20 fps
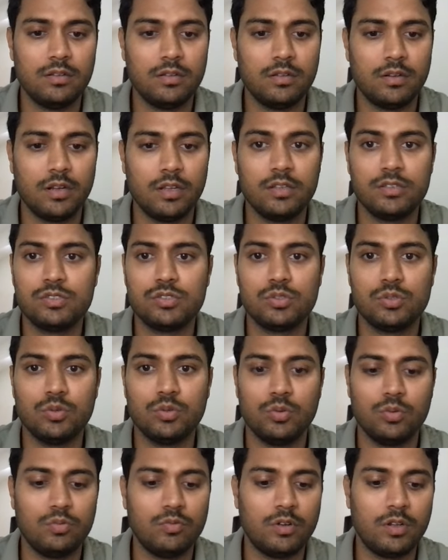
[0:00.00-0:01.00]
raised to
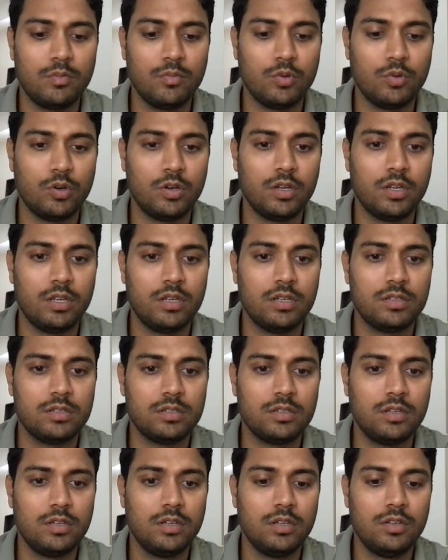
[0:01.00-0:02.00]

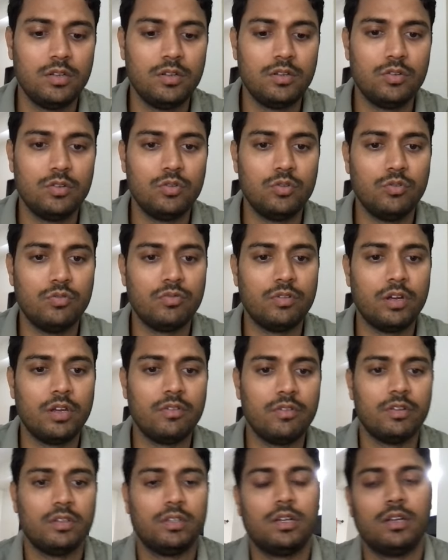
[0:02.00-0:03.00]
1.25,
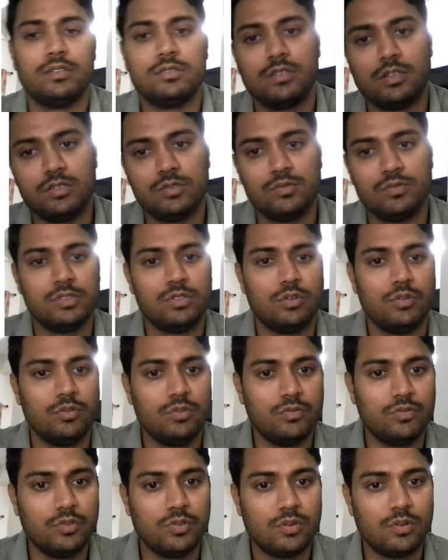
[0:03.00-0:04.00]
and the answer is
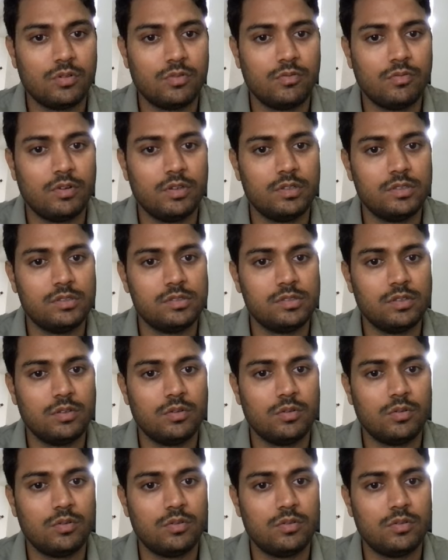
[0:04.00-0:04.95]
1024. 1024.